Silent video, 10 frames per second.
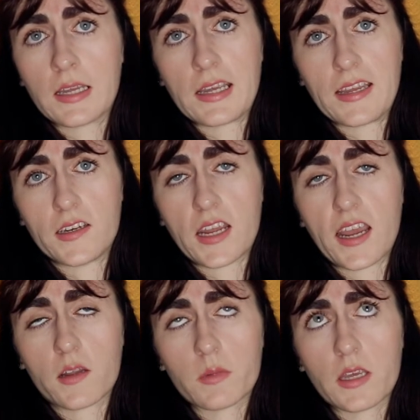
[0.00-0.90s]
And
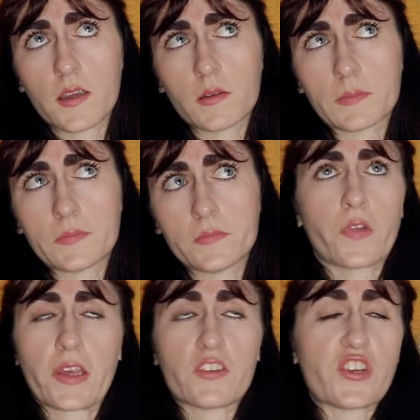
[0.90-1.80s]
Abby,
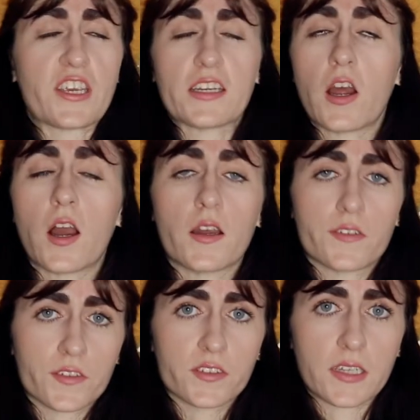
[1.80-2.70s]
like, she cannot
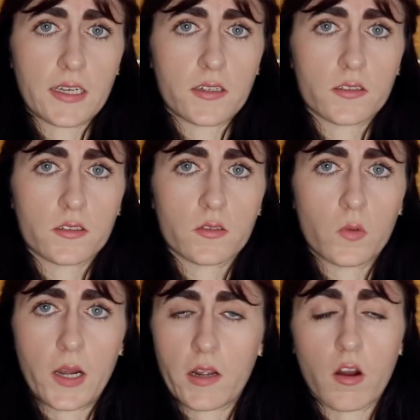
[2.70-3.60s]
understand
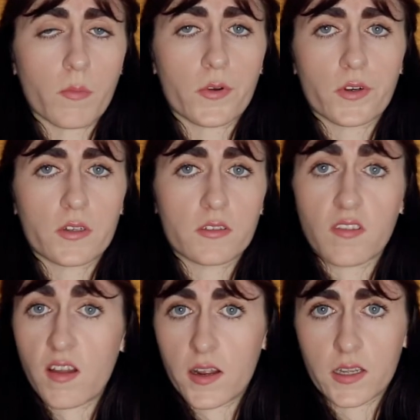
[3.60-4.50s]
why Harper is
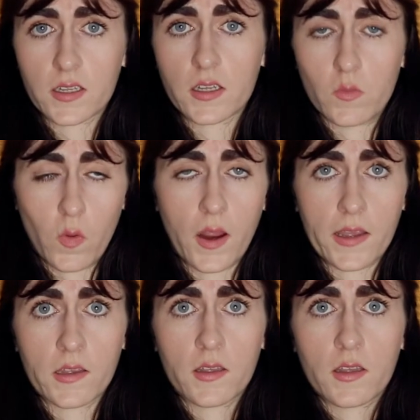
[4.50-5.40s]
lying and
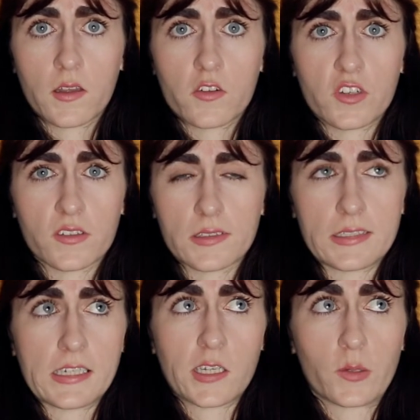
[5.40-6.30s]
why she's
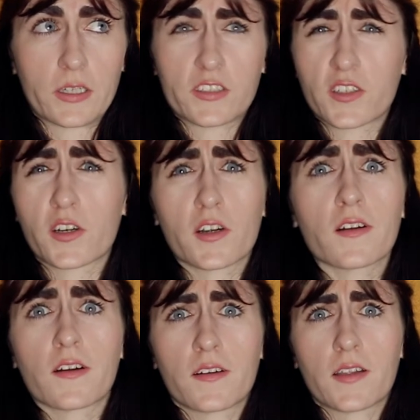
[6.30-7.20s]
continuing to
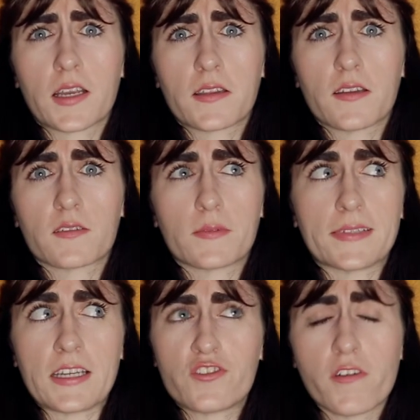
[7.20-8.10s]
hurt her like this when
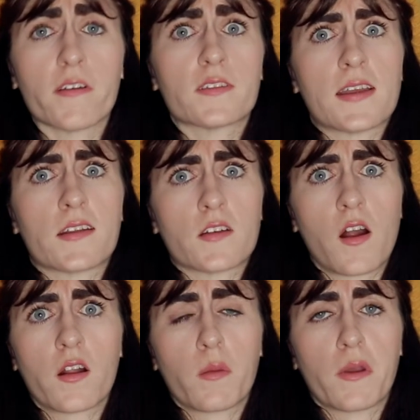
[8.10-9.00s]
they just had a
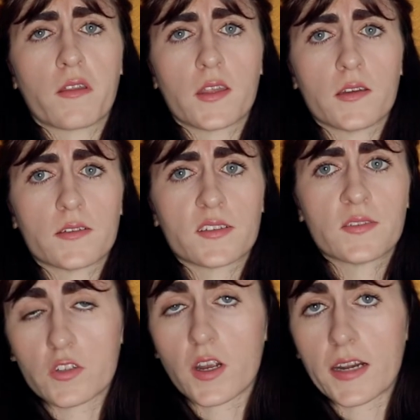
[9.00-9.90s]
talk about this.
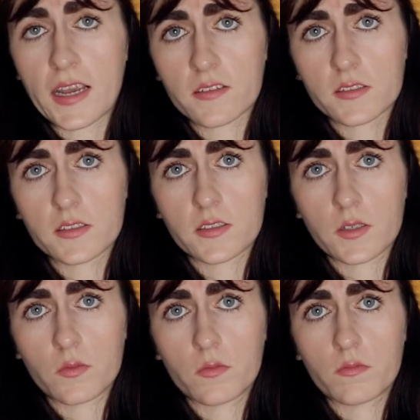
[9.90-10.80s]
John asks
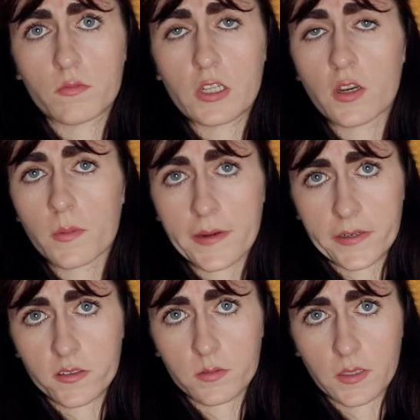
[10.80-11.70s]
her, when your
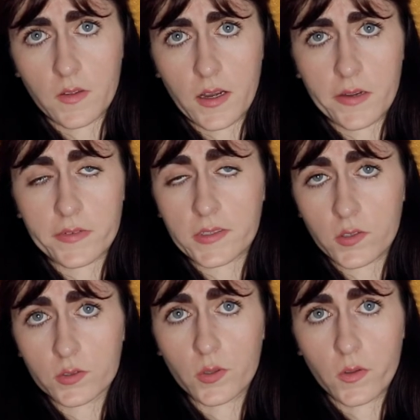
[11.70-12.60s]
parents were alive and
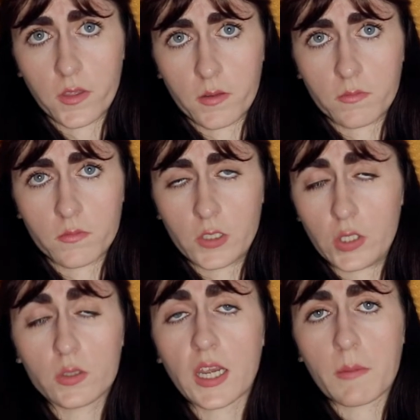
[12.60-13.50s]
you told them, when
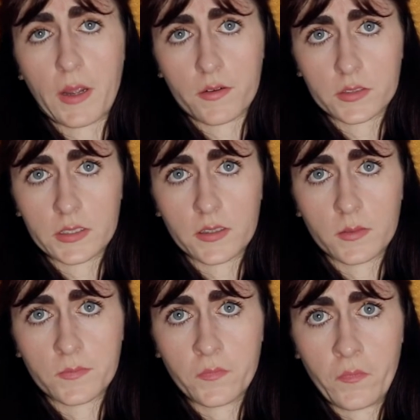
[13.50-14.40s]
you came out to
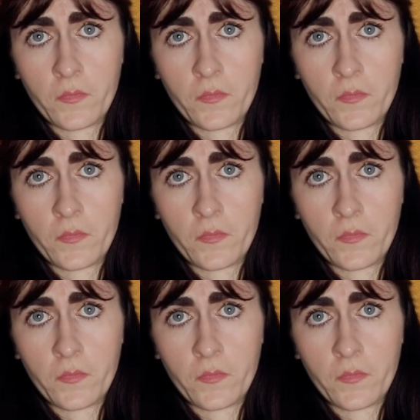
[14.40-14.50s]
them,